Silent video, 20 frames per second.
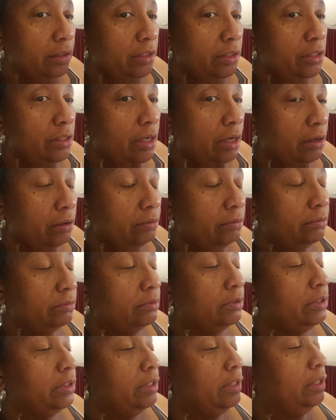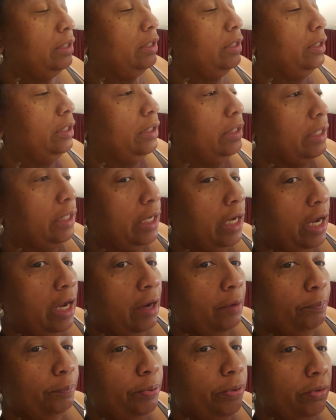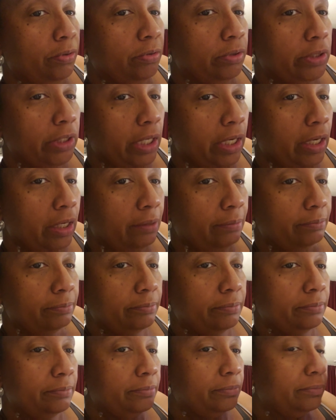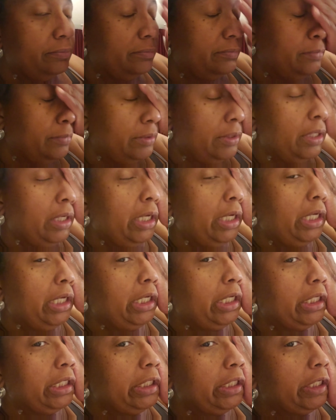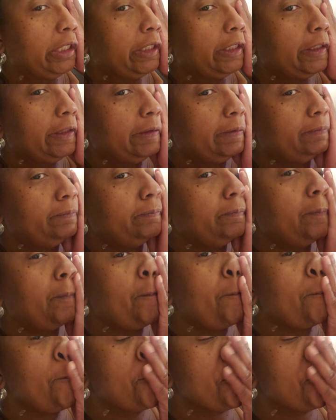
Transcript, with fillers: you know, I pulled up and um